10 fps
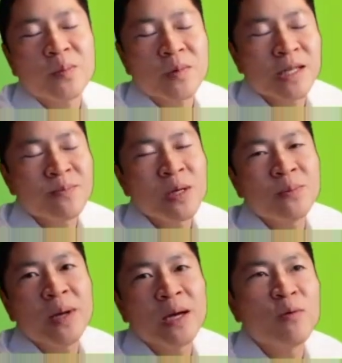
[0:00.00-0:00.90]
some
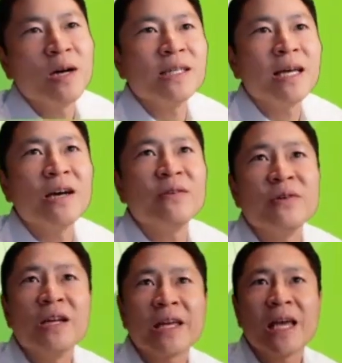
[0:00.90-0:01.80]
people might want to have
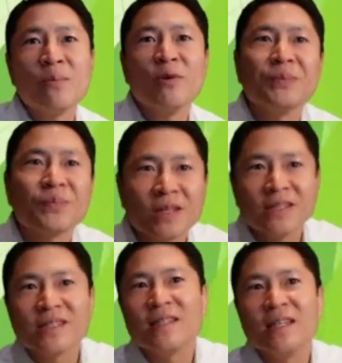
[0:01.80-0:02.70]
in a camera
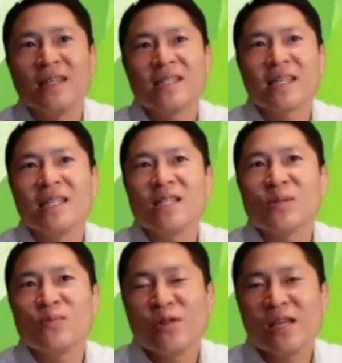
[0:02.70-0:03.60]
is the skin
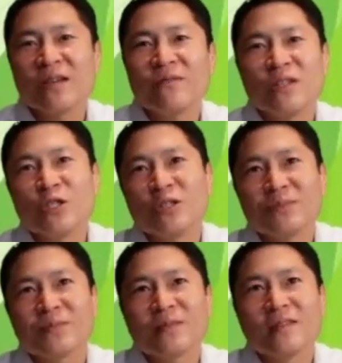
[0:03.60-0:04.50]
smoothing feature.
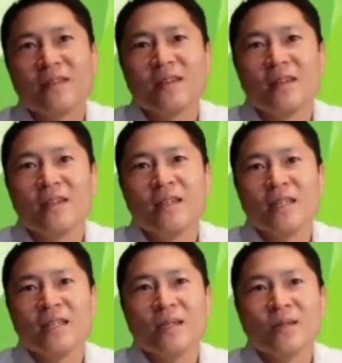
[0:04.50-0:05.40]

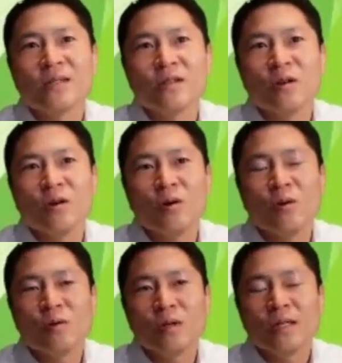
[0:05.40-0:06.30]

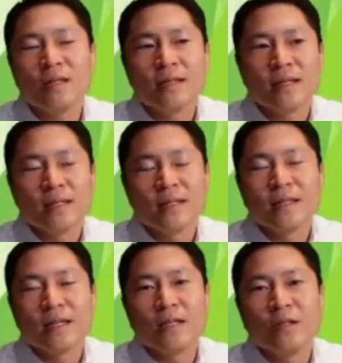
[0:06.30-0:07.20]
So
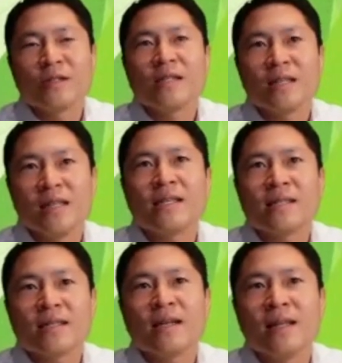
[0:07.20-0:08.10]
you'll see
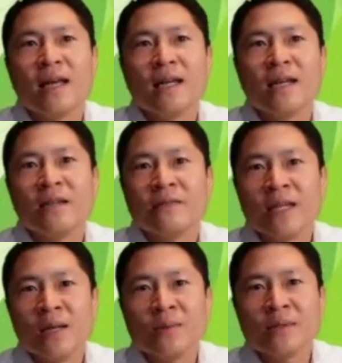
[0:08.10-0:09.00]
these a lot of
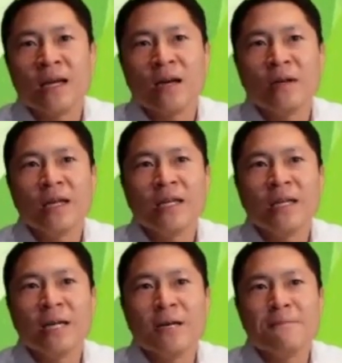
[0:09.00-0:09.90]
times now, and